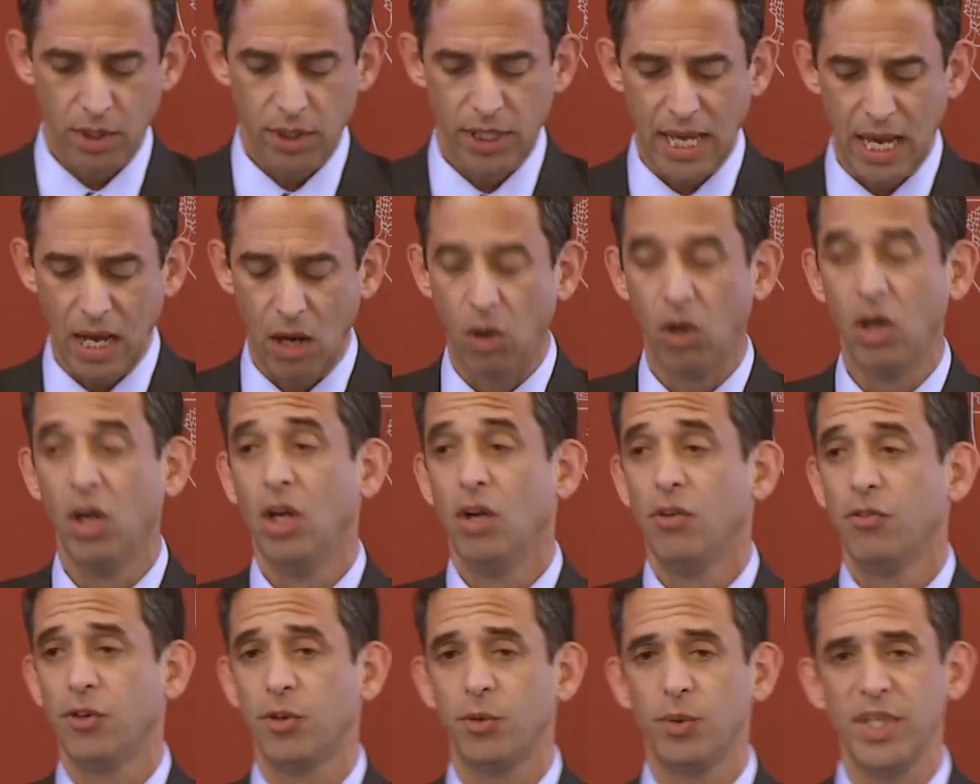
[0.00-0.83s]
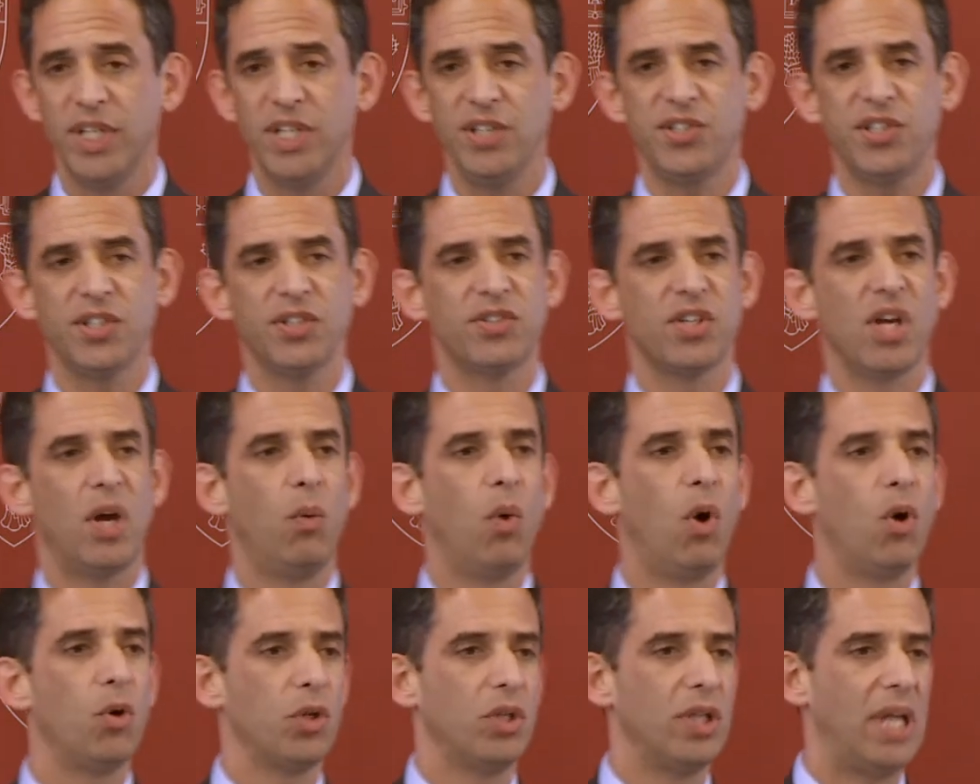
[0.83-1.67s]
Now, for reasons I
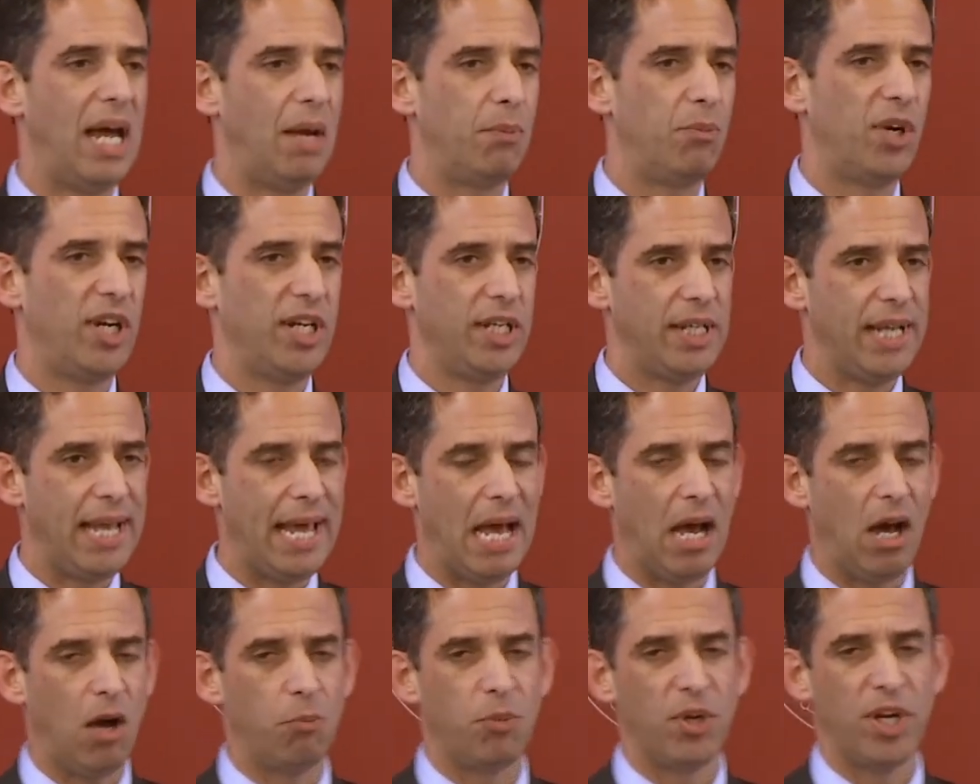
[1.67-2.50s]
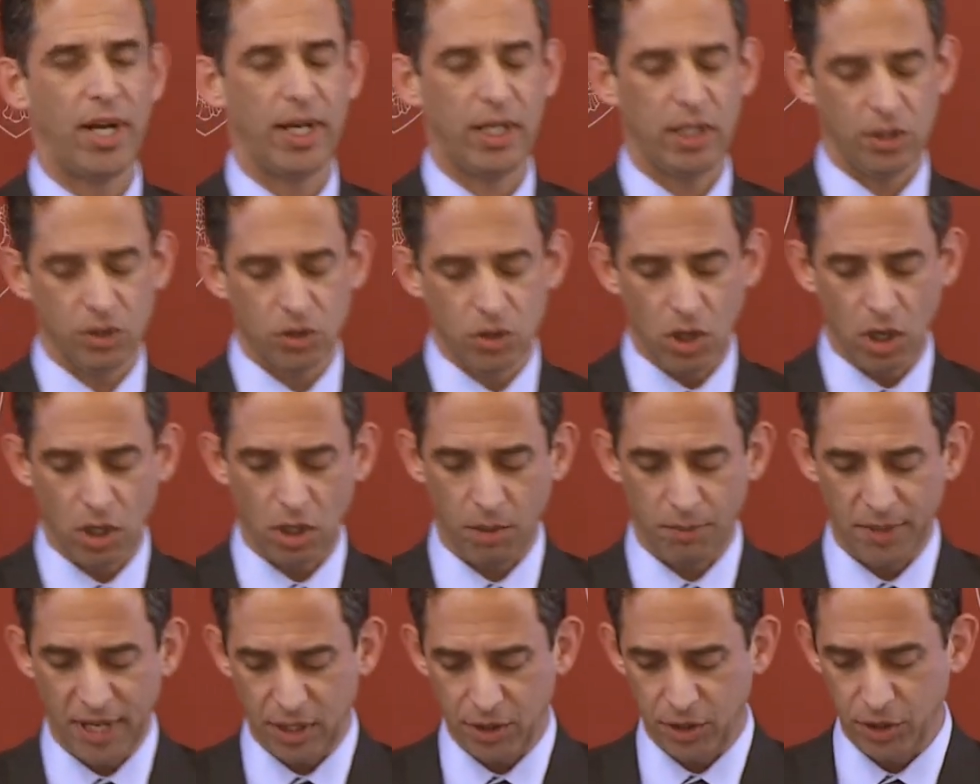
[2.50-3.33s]
won't elaborate now, but I can
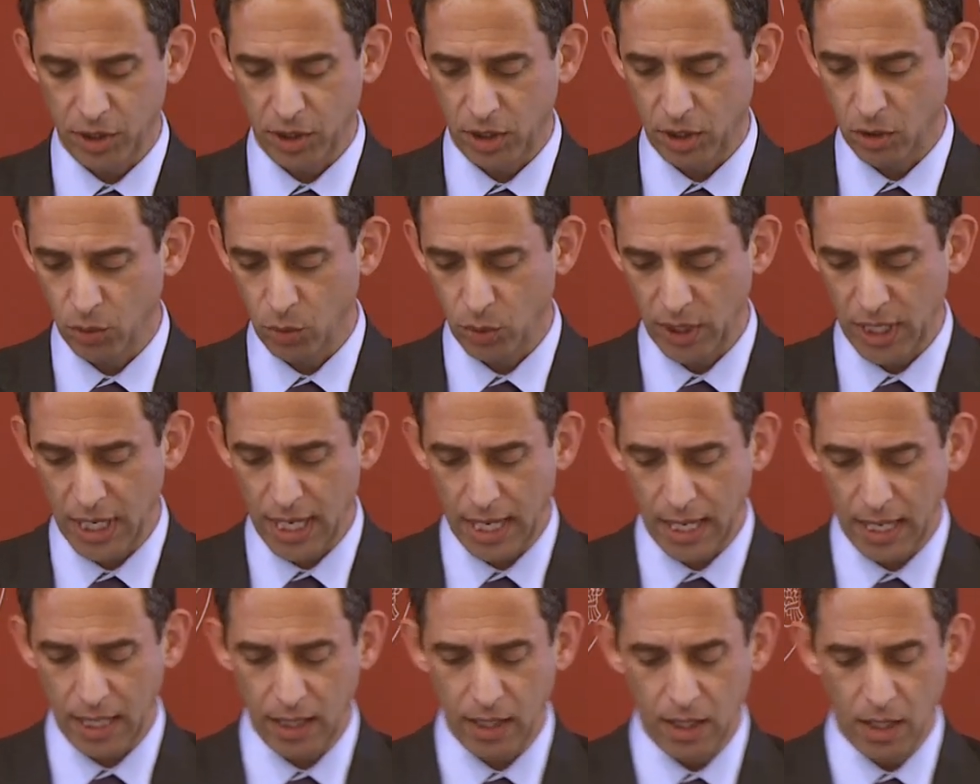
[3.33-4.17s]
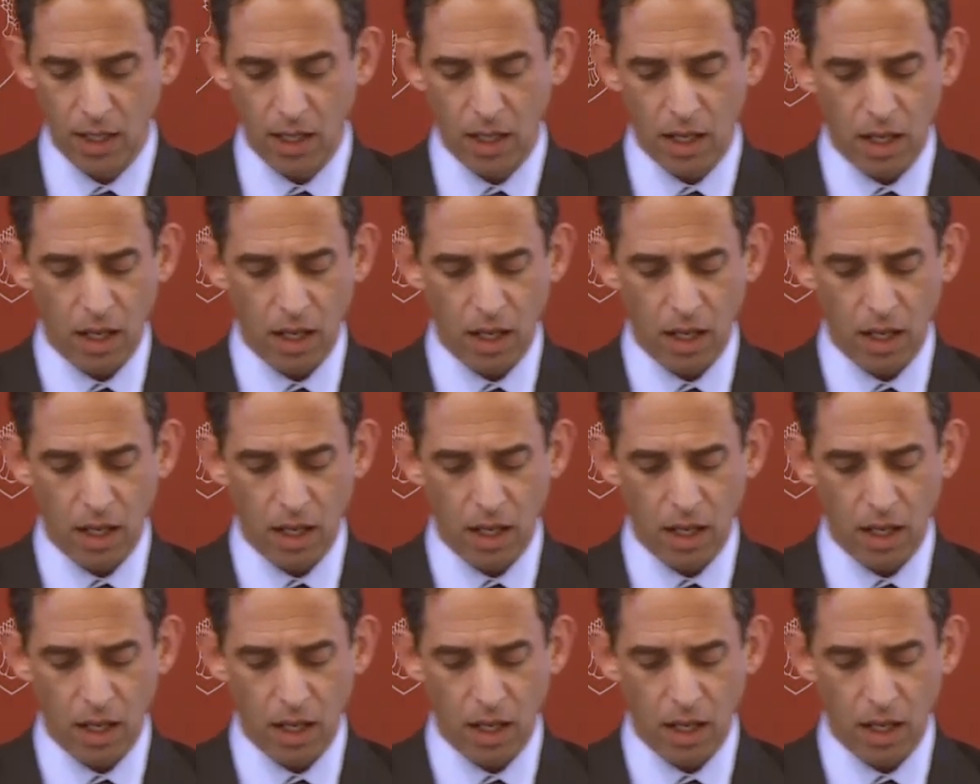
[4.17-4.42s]
talk about in the Q&A,